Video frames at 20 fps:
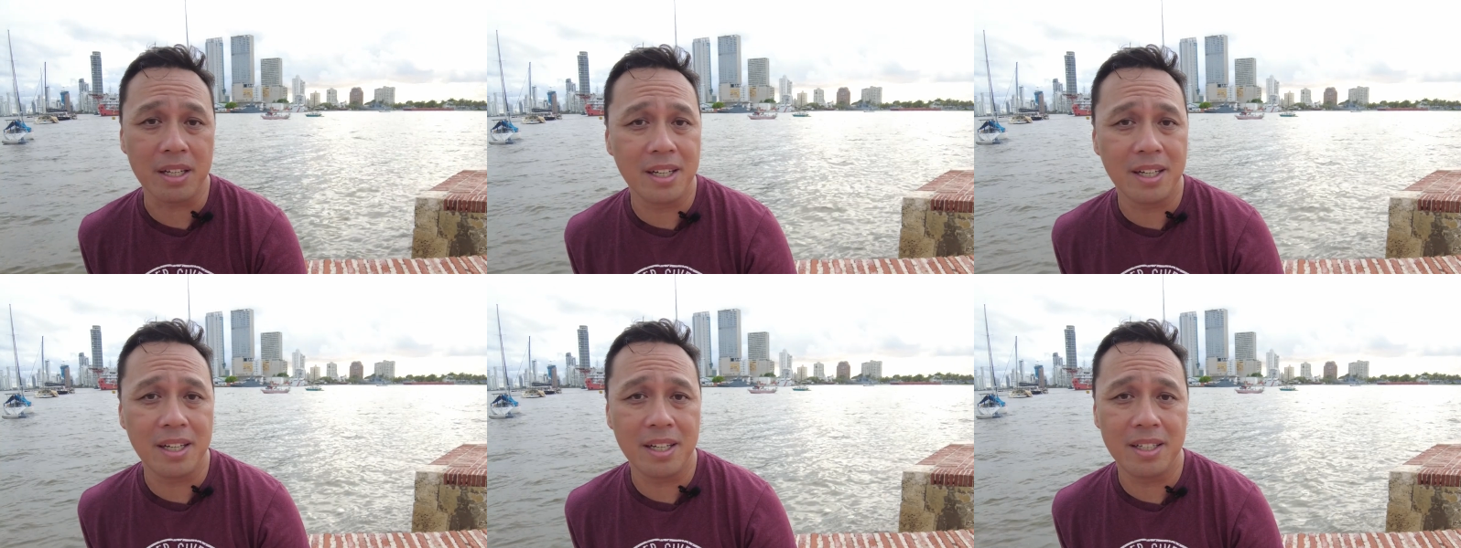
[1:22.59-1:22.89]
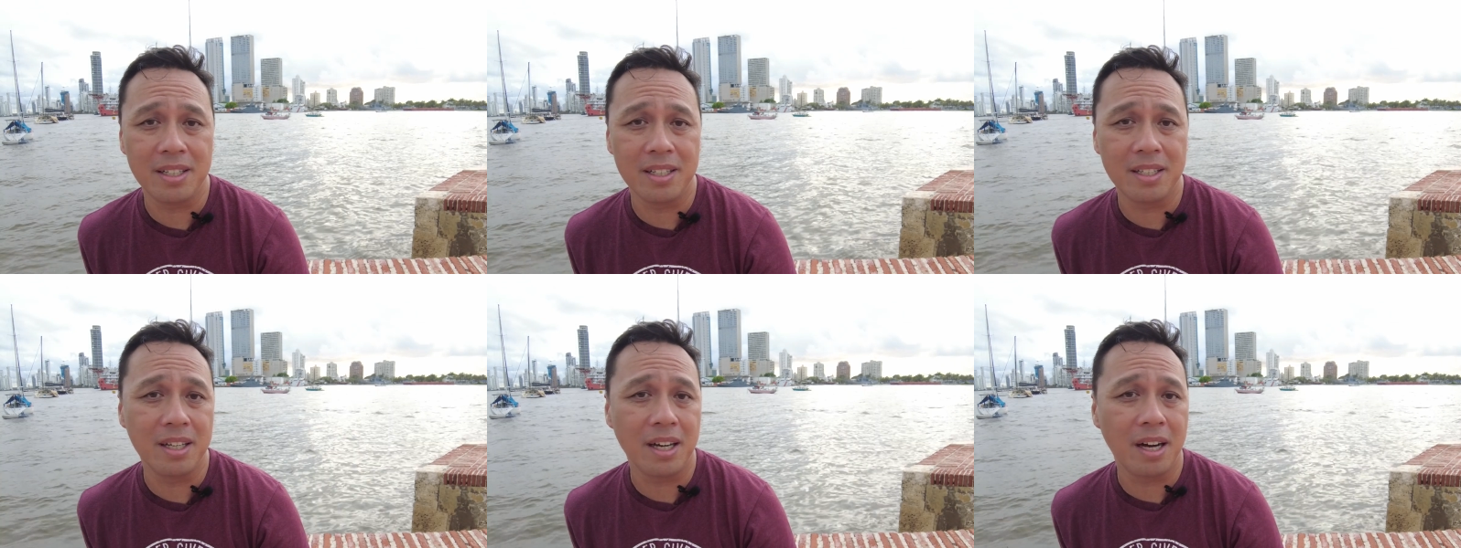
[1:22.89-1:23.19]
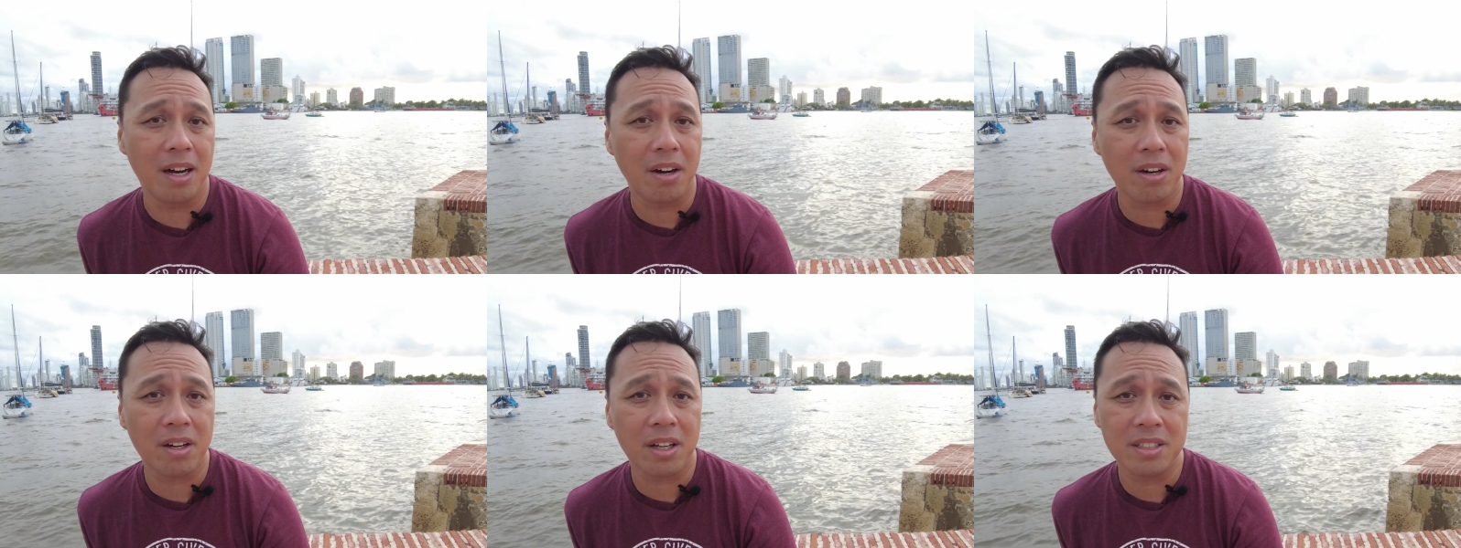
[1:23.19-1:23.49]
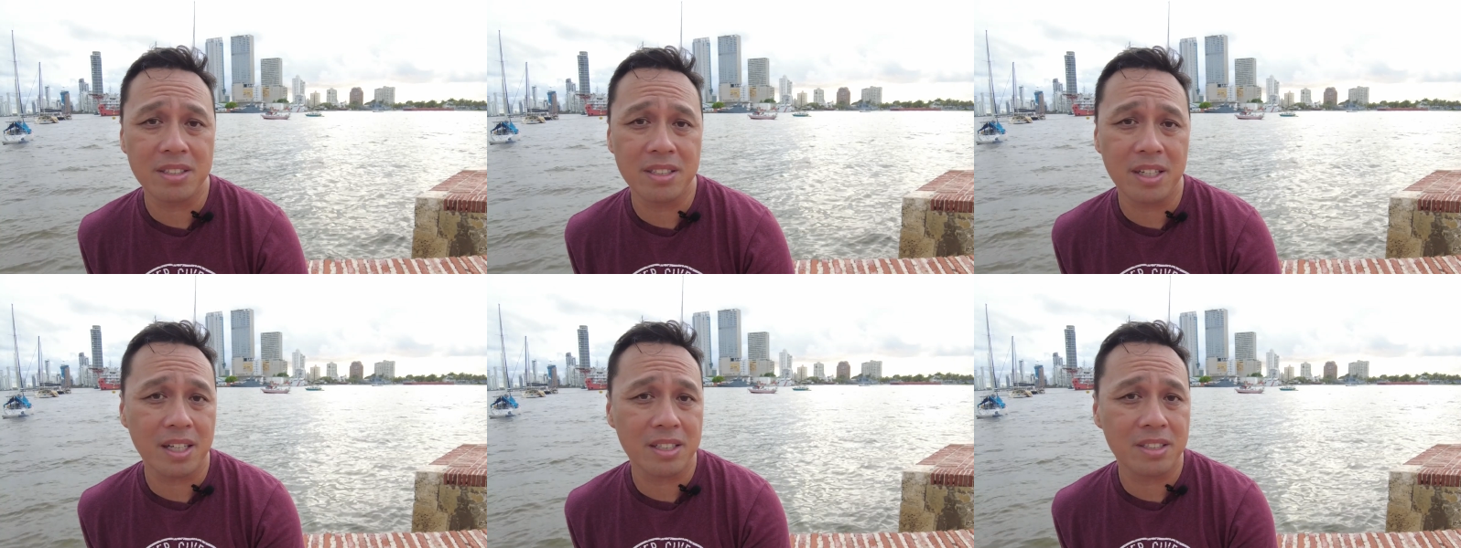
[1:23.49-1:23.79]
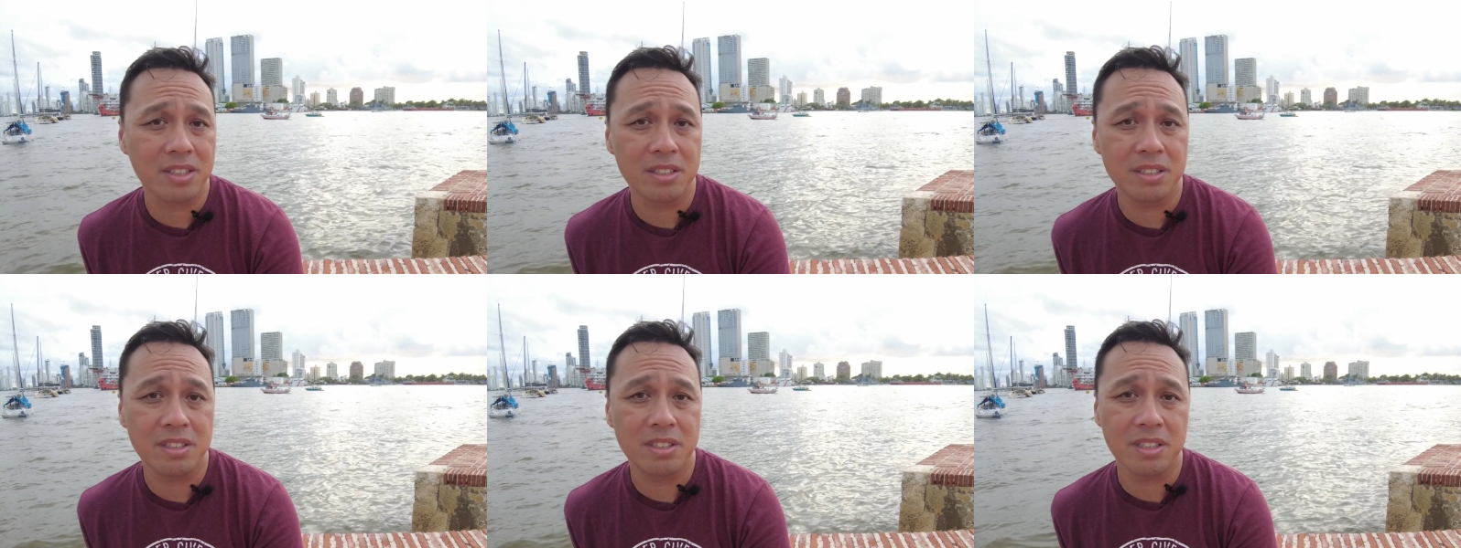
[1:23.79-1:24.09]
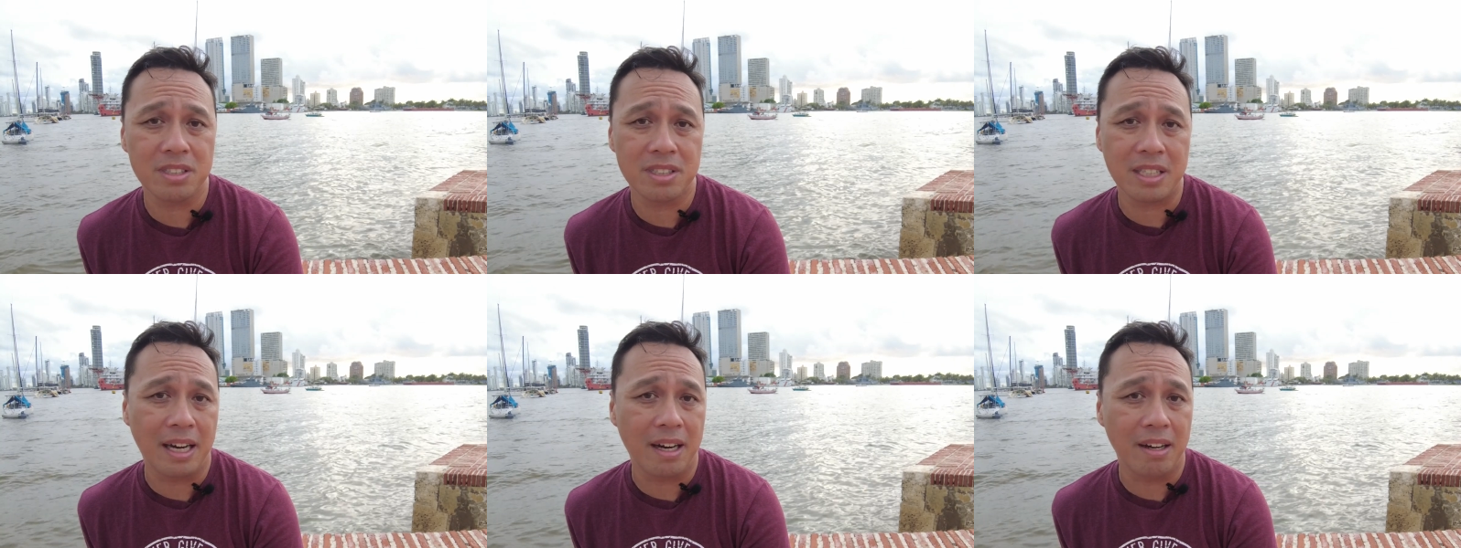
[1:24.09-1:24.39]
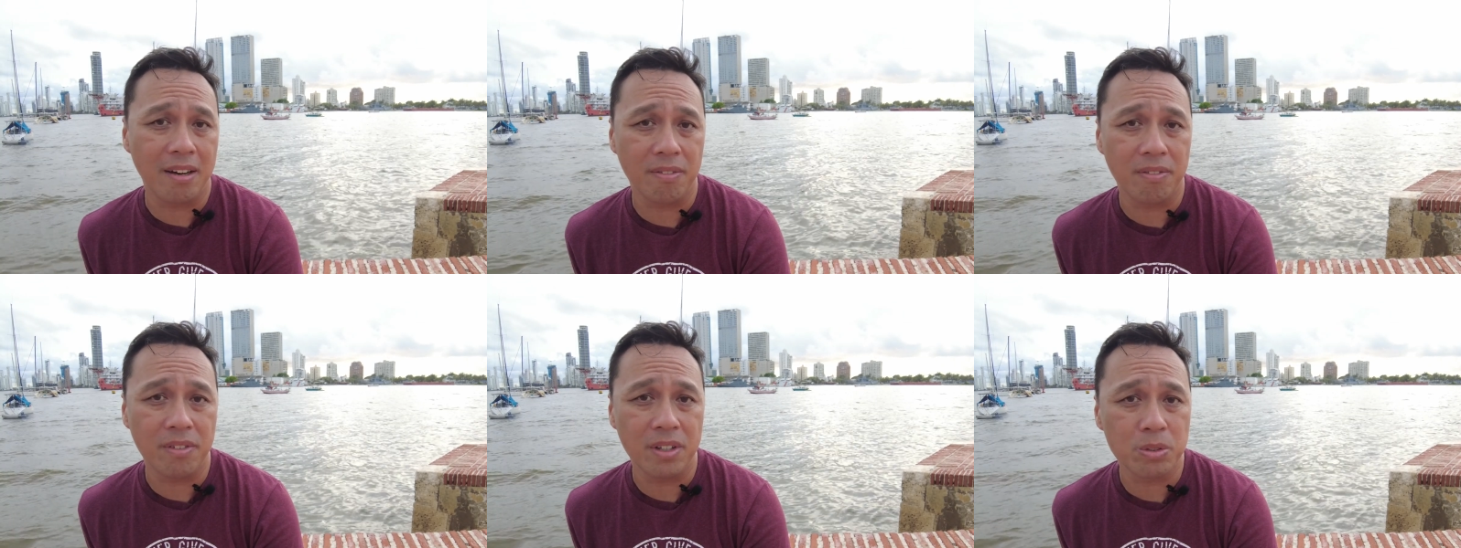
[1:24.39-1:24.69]
The architecture is just
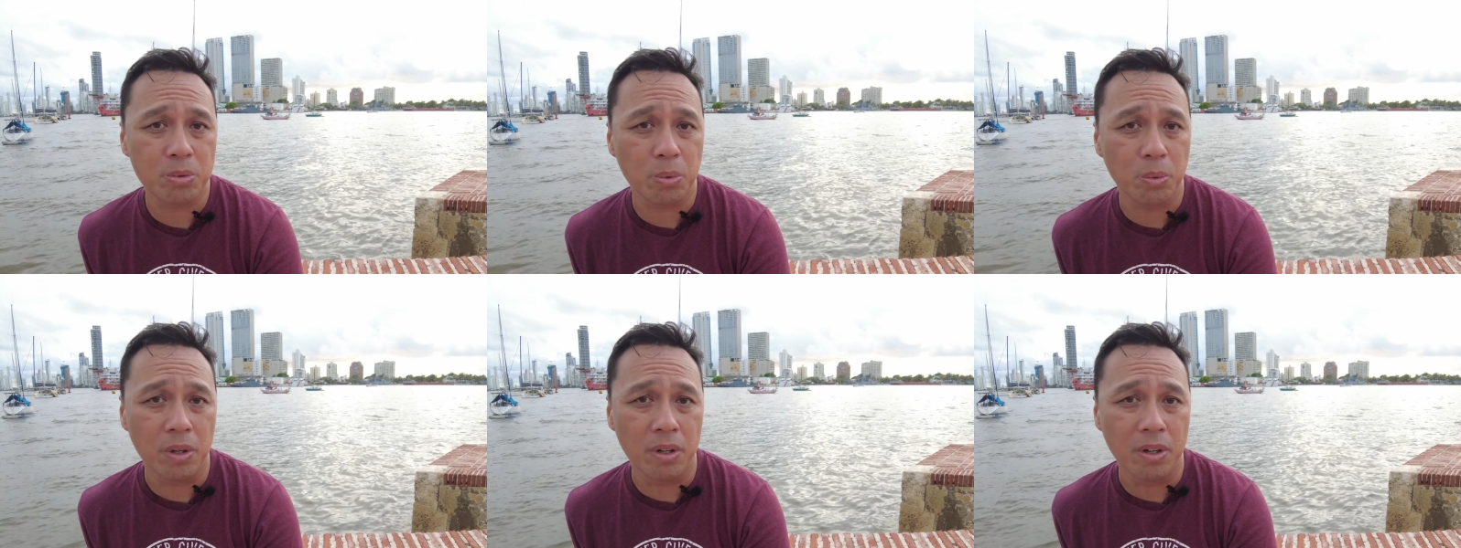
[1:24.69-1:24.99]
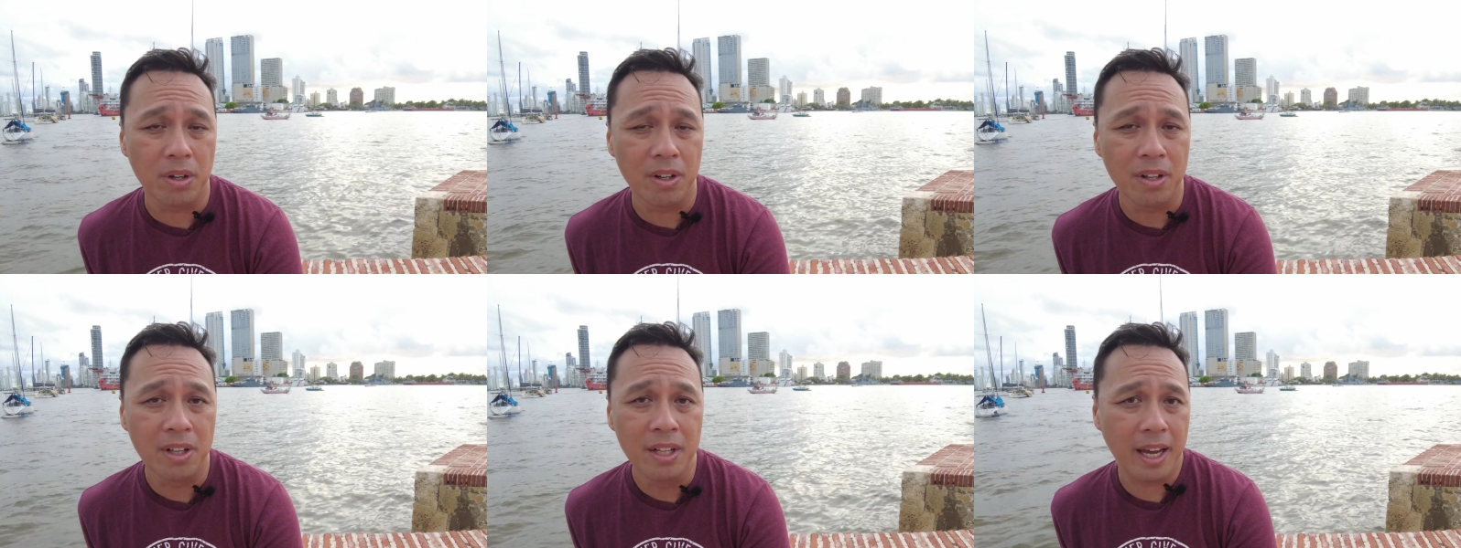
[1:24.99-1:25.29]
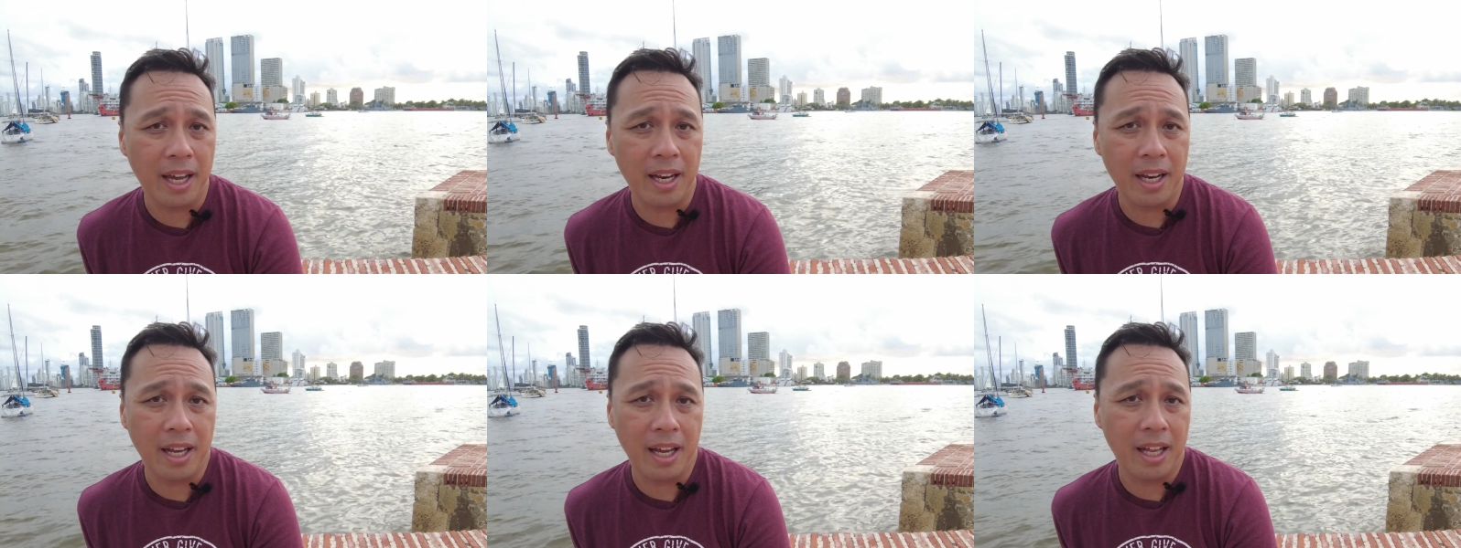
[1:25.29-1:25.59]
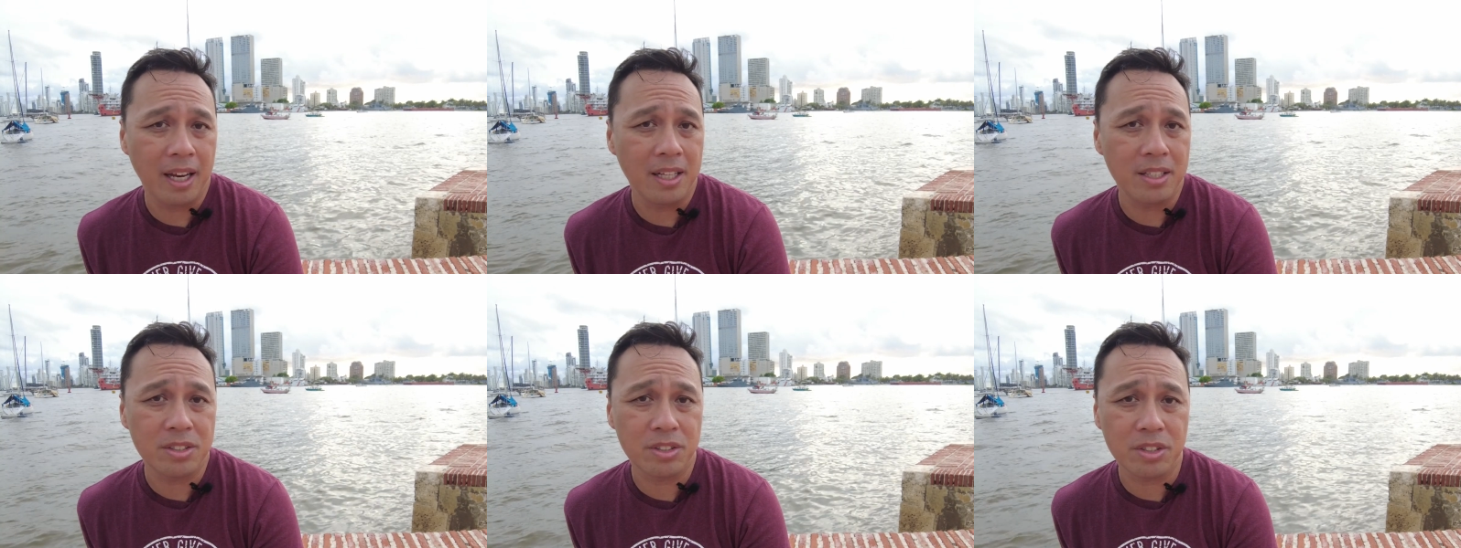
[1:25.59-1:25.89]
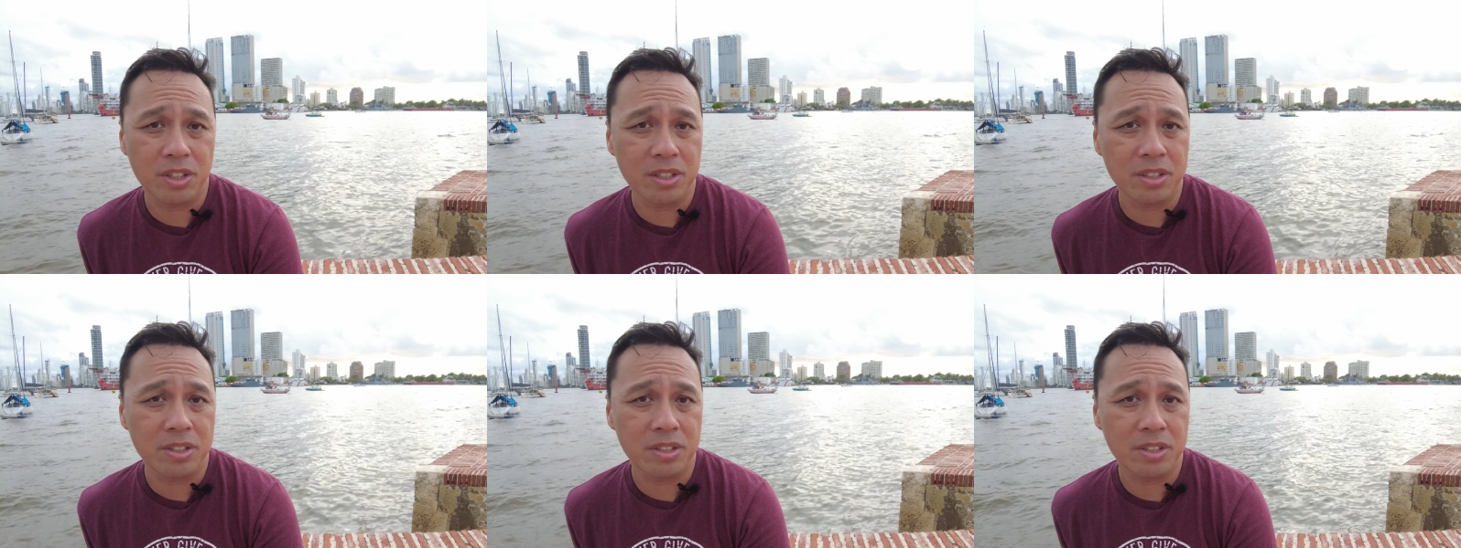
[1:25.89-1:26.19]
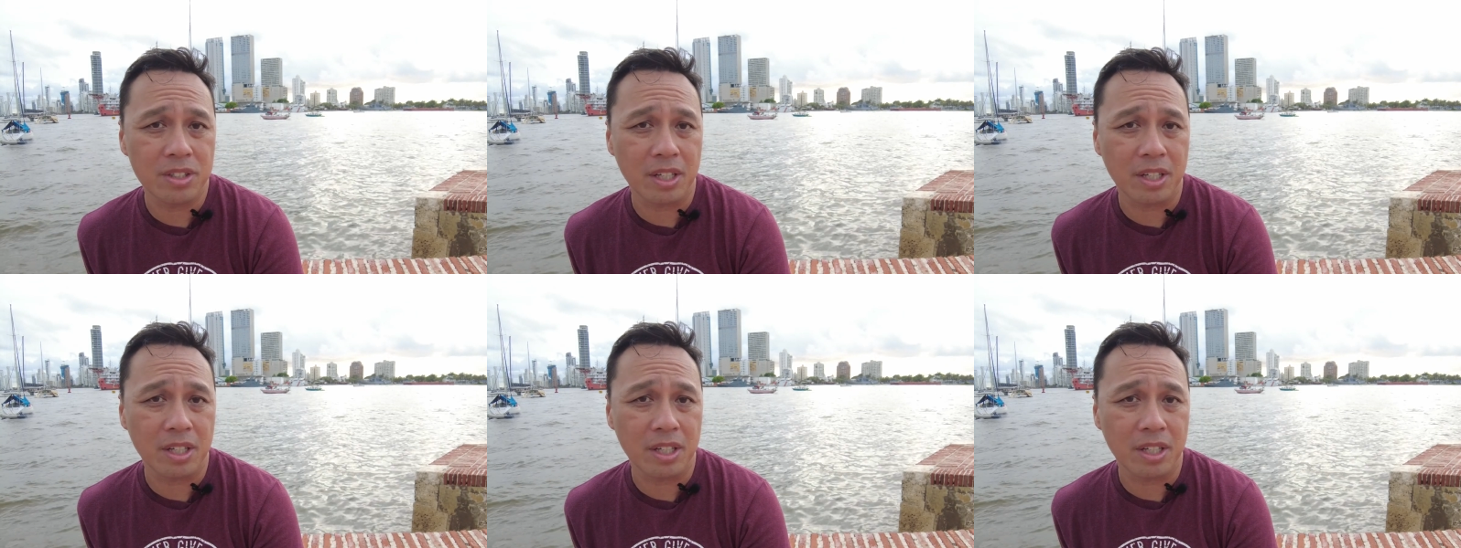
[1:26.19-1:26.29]
out of this world, and it's just